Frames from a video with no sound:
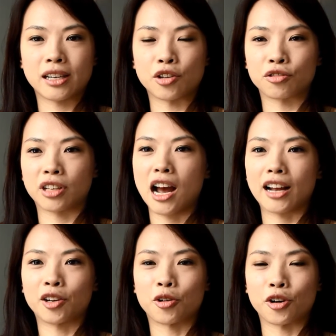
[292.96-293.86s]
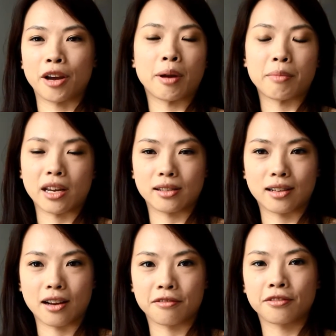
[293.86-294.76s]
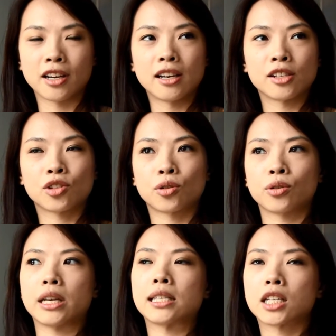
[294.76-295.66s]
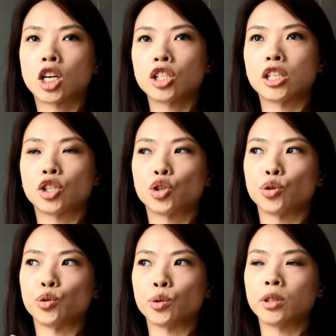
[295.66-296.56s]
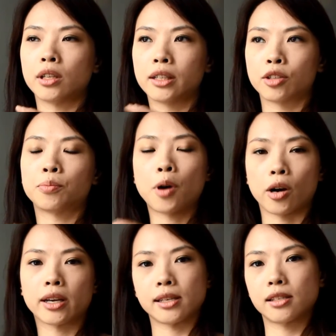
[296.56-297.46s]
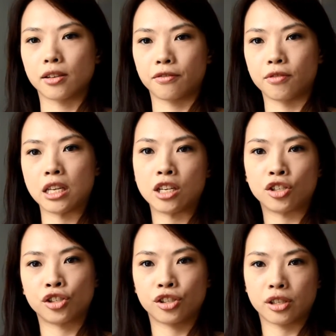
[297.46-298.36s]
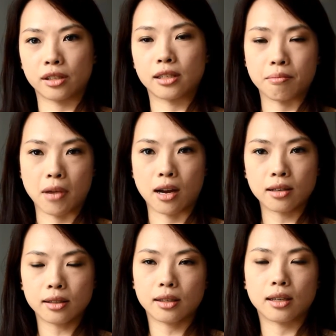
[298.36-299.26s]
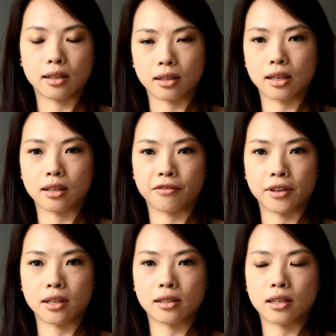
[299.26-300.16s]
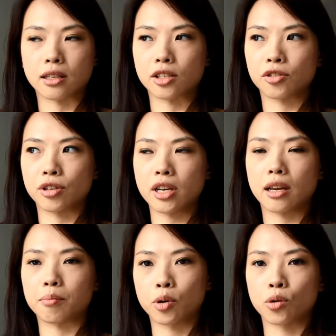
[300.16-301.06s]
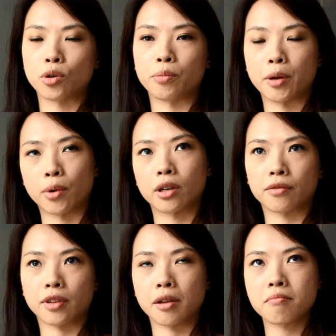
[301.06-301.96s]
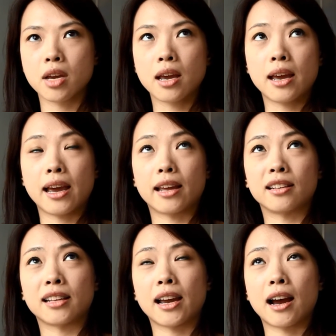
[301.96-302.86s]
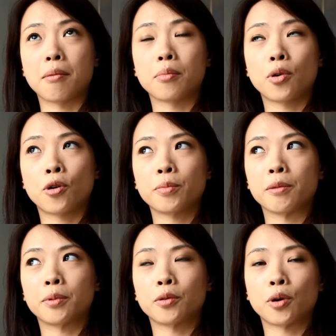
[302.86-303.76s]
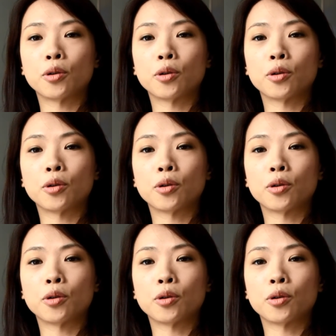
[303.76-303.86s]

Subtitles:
the hardcore MMA stuff. So it's gone into little pockets of niche demand in the the fitness industry, and pole will be one of them. And there are more people